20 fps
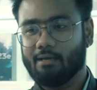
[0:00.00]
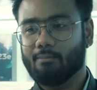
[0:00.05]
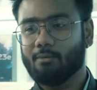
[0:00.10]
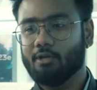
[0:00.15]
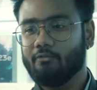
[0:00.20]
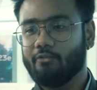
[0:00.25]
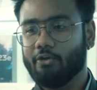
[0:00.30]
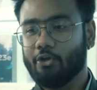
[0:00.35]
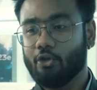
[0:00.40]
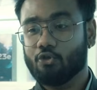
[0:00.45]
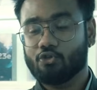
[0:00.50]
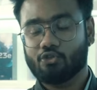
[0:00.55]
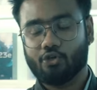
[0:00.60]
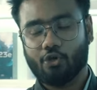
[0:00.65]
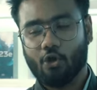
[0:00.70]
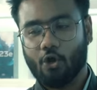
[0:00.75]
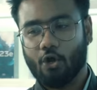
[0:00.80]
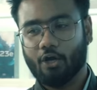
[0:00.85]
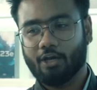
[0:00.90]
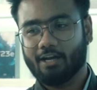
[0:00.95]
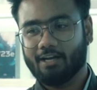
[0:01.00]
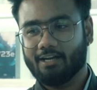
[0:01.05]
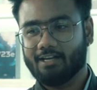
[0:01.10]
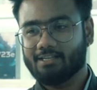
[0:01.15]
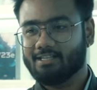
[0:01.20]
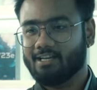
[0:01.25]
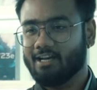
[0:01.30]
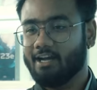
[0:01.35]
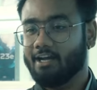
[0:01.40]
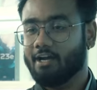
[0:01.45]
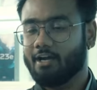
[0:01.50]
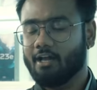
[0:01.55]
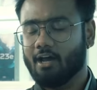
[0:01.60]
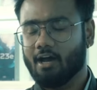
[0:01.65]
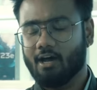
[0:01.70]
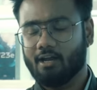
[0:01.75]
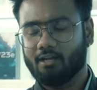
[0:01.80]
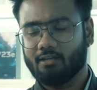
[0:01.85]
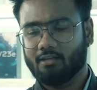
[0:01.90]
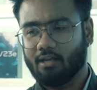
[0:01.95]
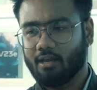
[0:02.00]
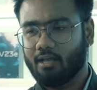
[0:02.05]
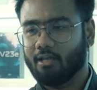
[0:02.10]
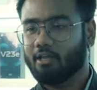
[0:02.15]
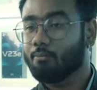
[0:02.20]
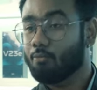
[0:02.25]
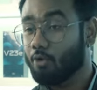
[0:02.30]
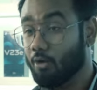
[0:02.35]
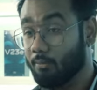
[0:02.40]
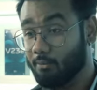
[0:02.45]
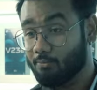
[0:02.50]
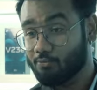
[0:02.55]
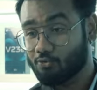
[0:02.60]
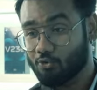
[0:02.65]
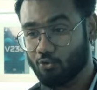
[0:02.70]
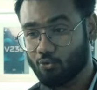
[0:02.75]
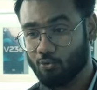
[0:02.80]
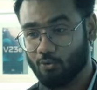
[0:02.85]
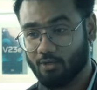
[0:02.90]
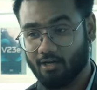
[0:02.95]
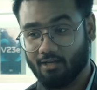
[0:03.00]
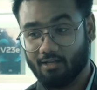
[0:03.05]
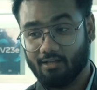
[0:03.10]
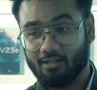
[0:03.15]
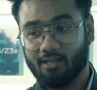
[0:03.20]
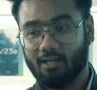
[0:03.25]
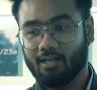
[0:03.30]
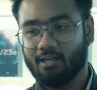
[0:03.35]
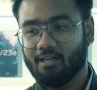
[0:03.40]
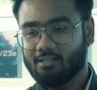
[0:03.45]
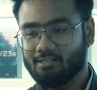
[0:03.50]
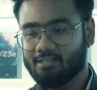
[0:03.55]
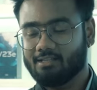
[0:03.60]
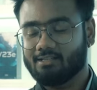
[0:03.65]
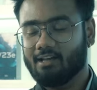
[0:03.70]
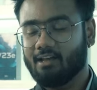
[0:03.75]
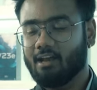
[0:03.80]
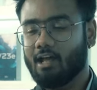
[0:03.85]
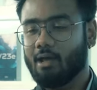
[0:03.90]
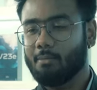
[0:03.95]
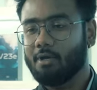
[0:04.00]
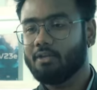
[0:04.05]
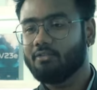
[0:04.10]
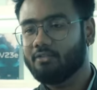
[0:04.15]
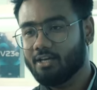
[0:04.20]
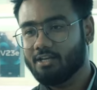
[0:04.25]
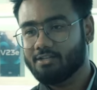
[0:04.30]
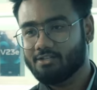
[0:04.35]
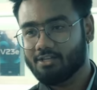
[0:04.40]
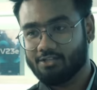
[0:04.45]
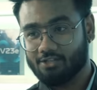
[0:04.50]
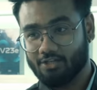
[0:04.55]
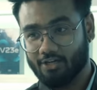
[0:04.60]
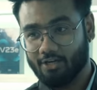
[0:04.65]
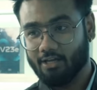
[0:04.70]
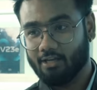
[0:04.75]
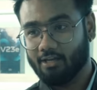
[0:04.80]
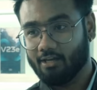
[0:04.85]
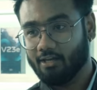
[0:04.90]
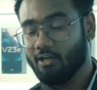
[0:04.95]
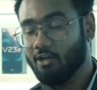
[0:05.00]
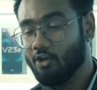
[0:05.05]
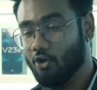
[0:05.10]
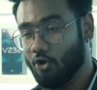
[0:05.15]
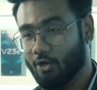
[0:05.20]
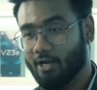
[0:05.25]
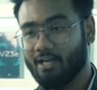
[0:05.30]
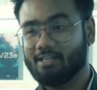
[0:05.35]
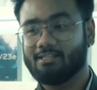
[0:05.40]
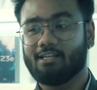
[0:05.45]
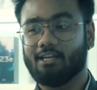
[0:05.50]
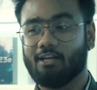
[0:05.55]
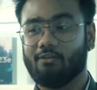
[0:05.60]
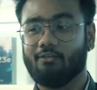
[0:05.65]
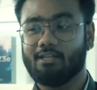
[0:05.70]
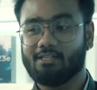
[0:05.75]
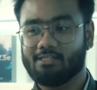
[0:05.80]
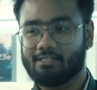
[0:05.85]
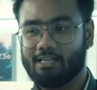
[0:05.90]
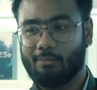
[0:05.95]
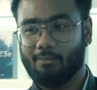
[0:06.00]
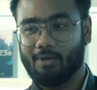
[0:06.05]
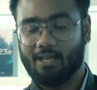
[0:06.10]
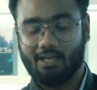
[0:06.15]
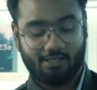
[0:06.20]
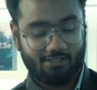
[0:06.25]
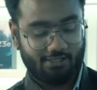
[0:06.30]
and other smartphones fail to record anything. We also have an interesting feature here 360 degree horizon level